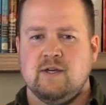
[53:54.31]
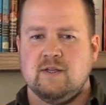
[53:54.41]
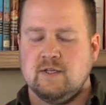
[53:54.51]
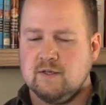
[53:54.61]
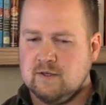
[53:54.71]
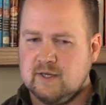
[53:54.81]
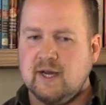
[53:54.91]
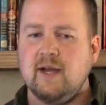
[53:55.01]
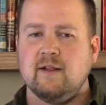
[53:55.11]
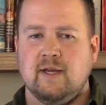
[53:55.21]
that you're
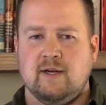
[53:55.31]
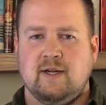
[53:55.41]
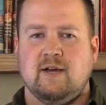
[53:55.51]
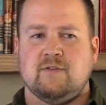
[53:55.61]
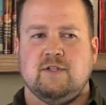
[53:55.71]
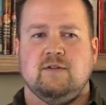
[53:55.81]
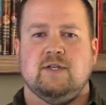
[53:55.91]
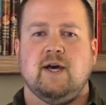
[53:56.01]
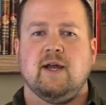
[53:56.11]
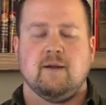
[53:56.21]
annihilated after you
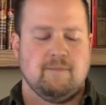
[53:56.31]
die.